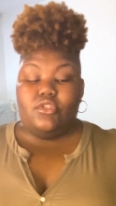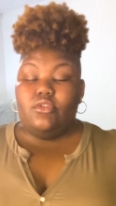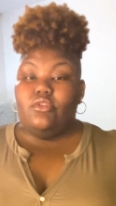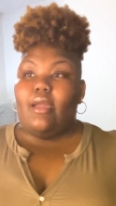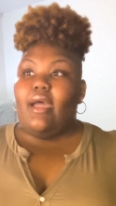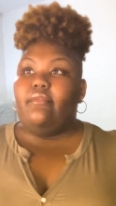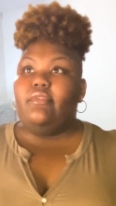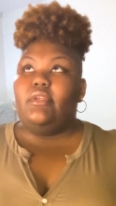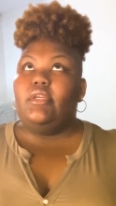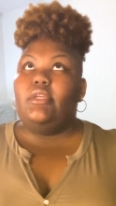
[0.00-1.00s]
two, you have
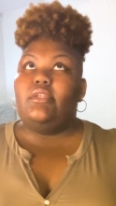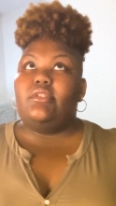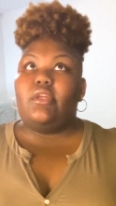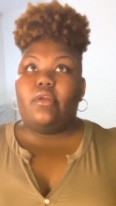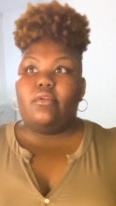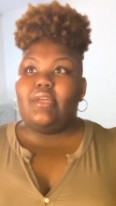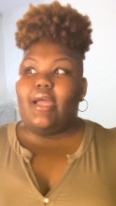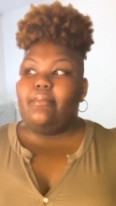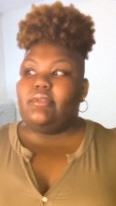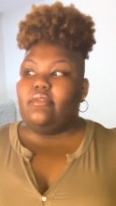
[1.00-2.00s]
the
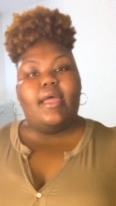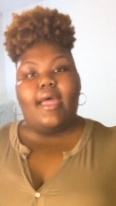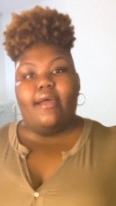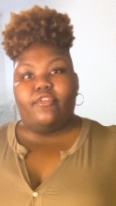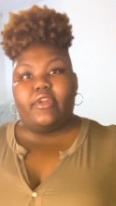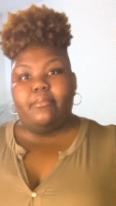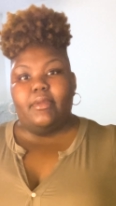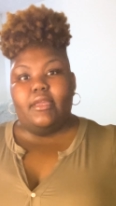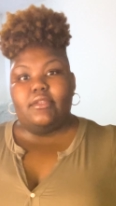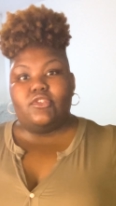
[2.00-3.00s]
stereotypes of African
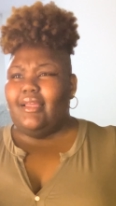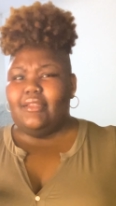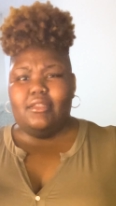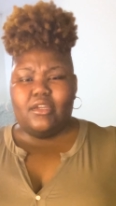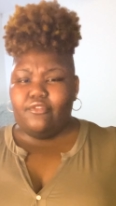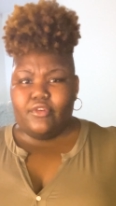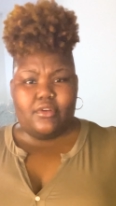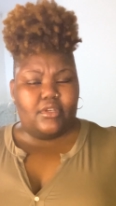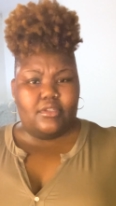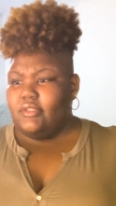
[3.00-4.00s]
men just looking
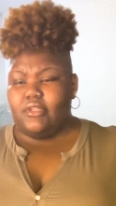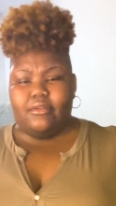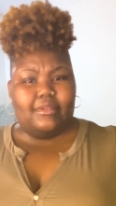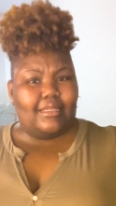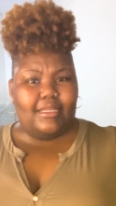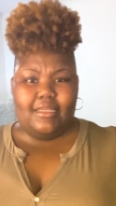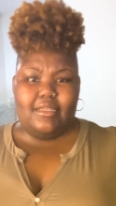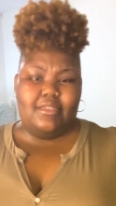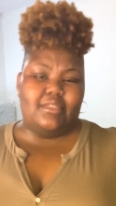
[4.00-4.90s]
for certain things,